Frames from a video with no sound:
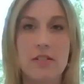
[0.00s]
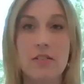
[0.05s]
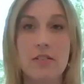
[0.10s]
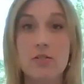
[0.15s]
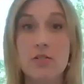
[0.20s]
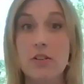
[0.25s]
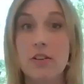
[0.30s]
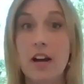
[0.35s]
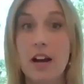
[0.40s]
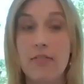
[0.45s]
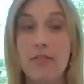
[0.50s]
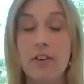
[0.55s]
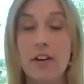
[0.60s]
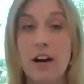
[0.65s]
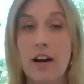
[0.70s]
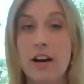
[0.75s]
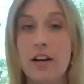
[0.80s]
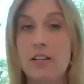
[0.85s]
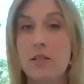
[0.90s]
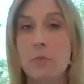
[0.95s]
should every
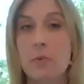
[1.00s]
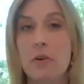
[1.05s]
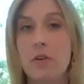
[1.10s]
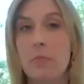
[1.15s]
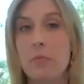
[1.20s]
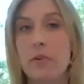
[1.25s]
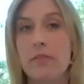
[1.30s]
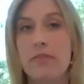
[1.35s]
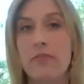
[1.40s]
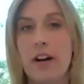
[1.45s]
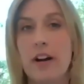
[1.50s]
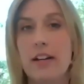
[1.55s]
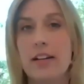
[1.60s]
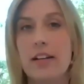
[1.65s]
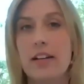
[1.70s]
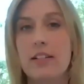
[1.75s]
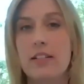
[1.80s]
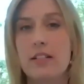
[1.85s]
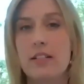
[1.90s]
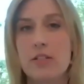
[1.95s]
hospital provide
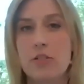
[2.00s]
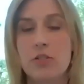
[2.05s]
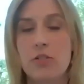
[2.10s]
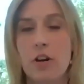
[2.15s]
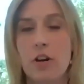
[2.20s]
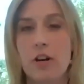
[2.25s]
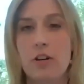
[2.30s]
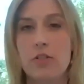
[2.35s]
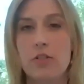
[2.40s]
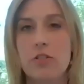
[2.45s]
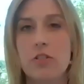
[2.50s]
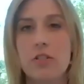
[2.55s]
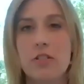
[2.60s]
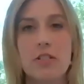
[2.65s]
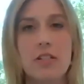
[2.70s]
at discharge